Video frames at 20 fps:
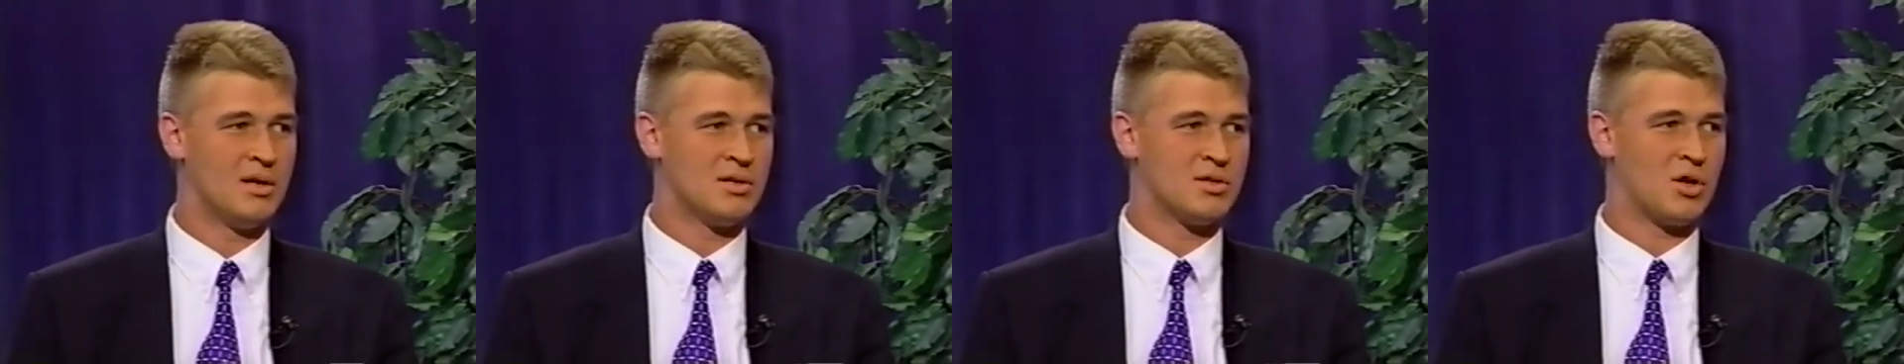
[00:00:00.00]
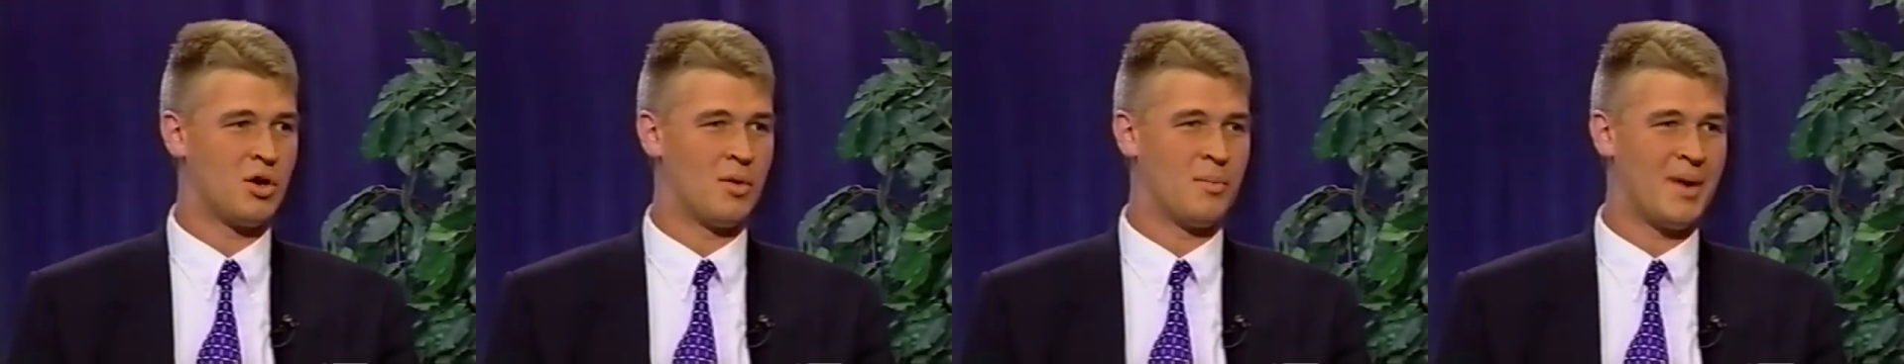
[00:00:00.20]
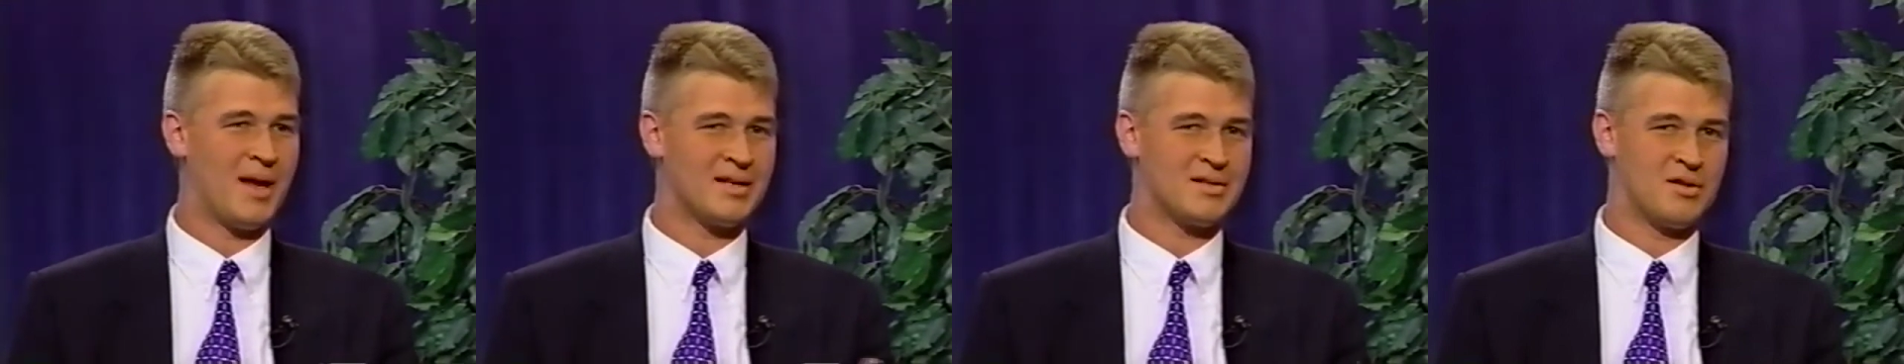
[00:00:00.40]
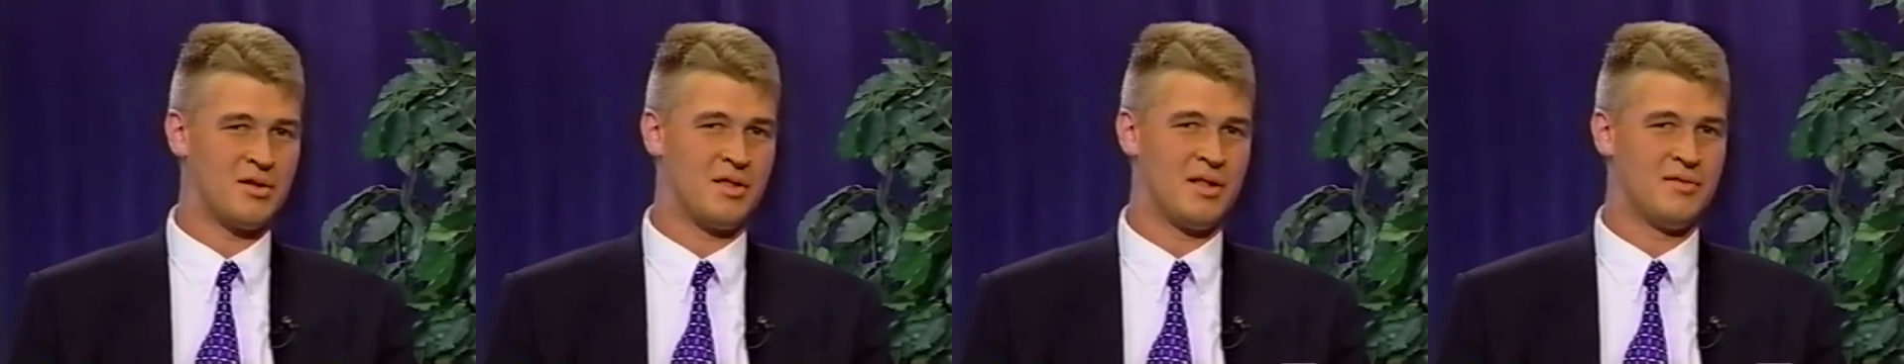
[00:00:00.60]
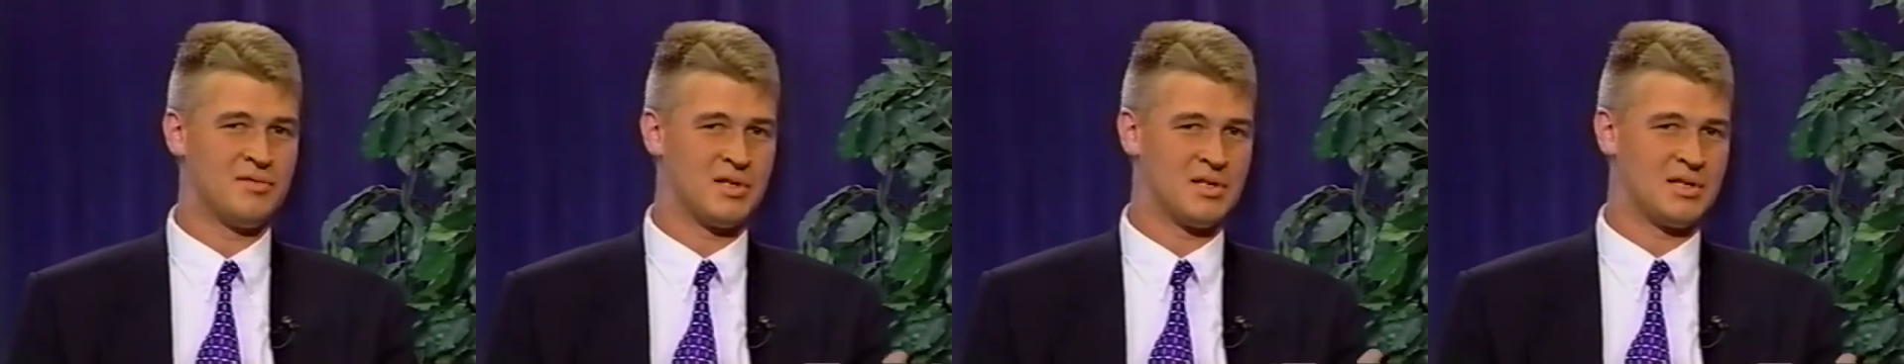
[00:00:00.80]
So it
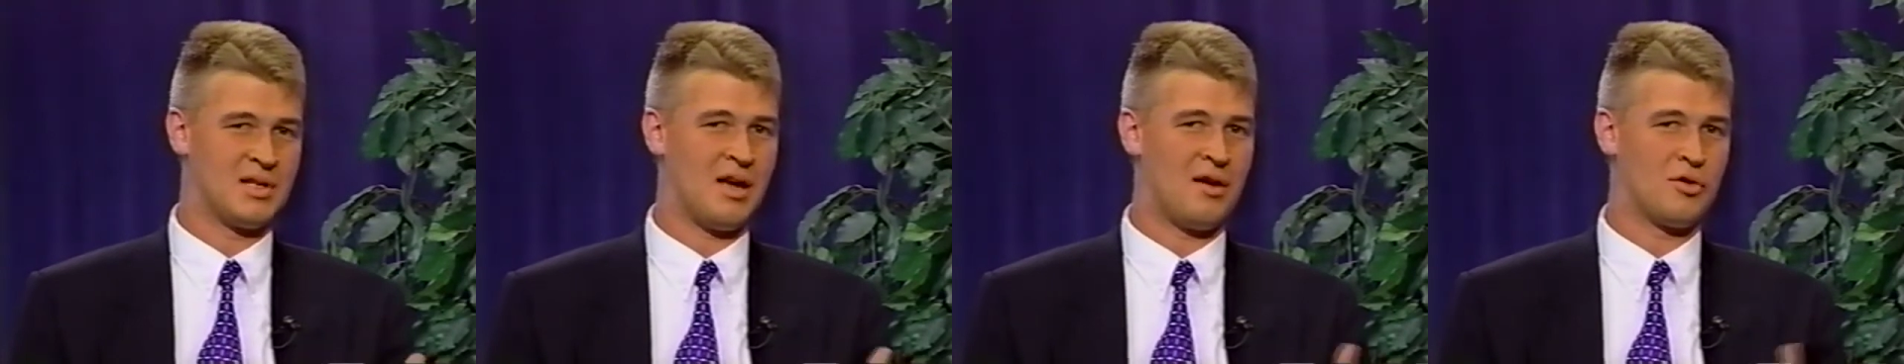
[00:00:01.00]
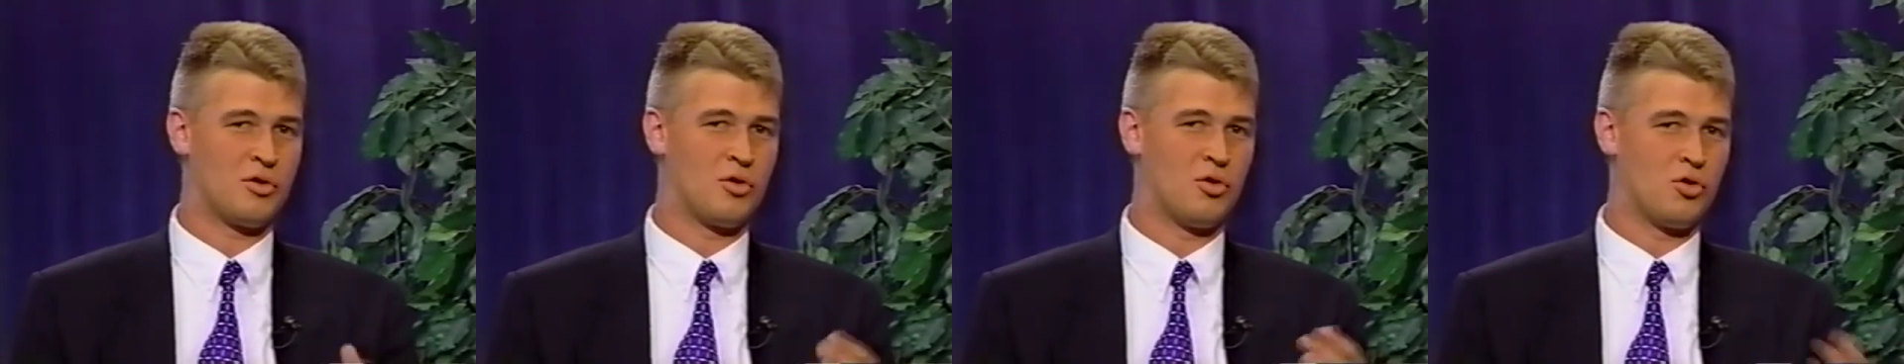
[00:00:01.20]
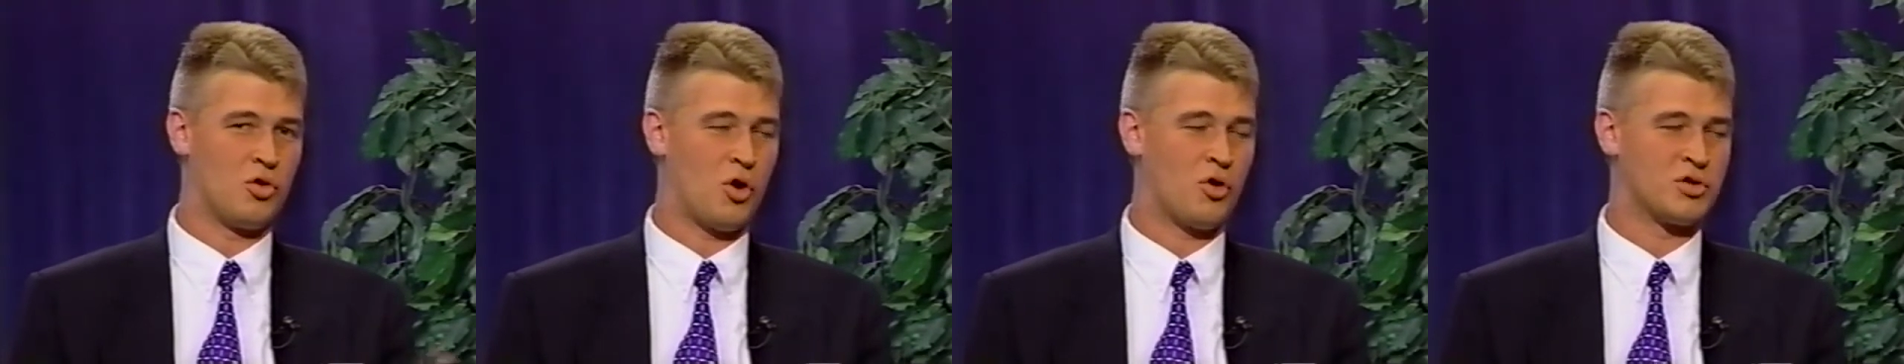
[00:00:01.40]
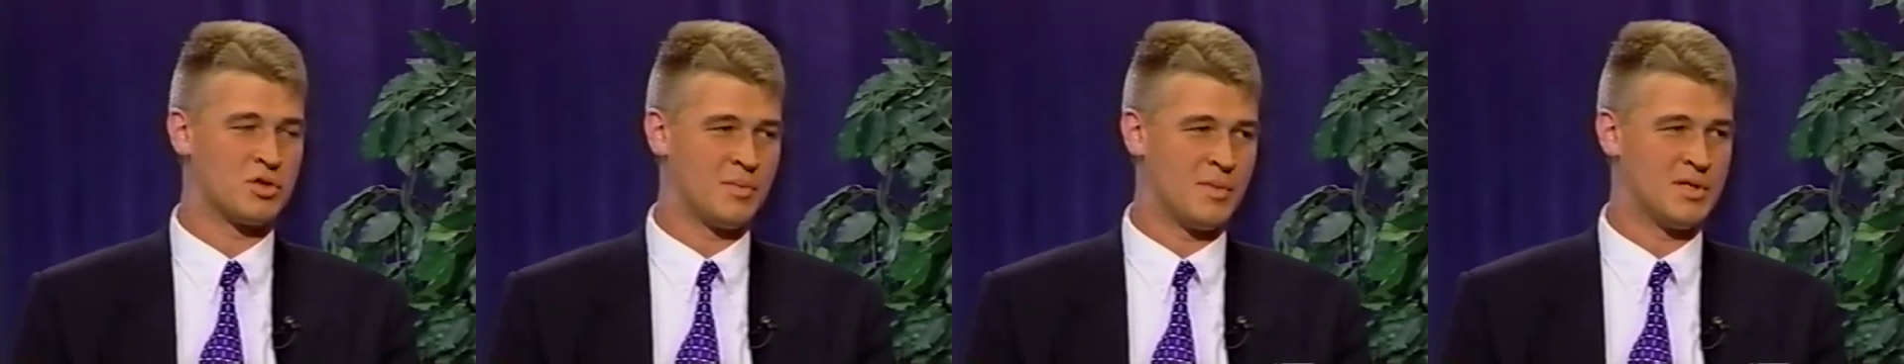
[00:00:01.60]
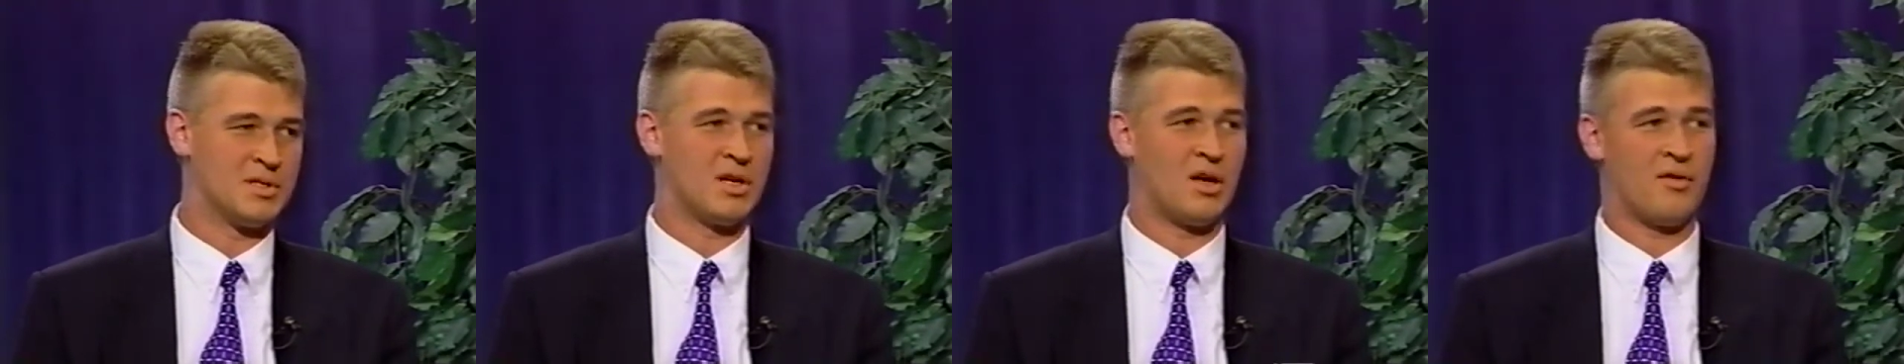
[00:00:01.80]
basically leaves us down to
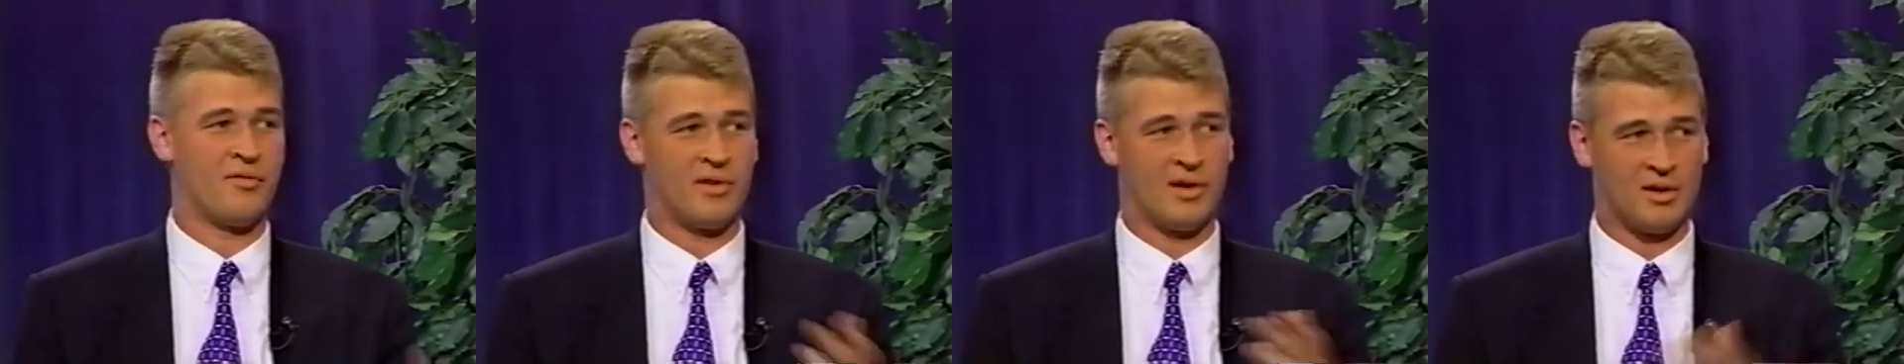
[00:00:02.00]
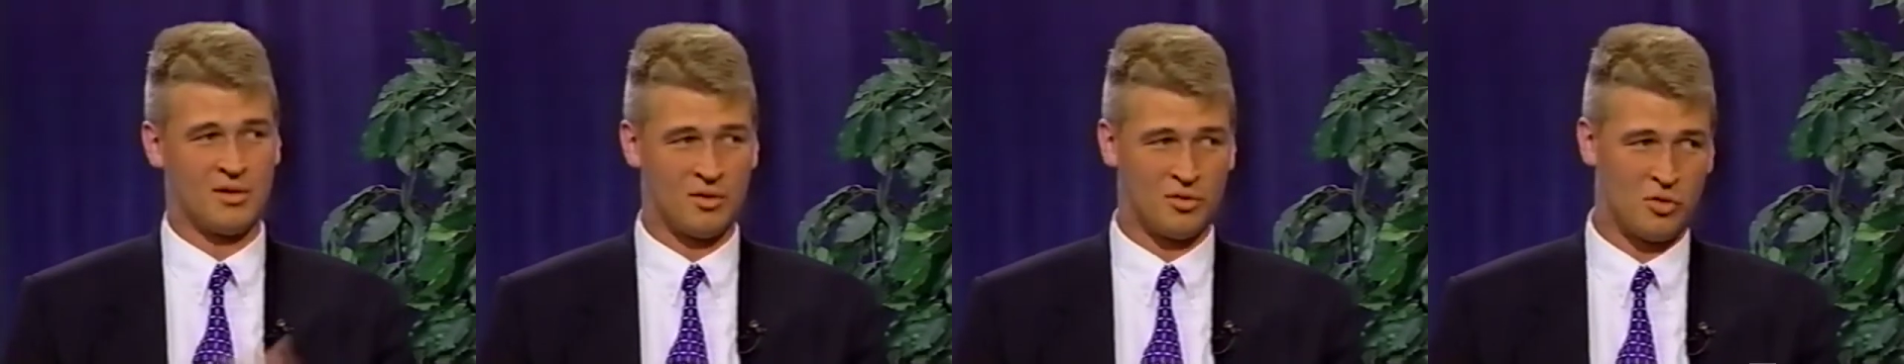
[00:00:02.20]
glucosamine sulfate,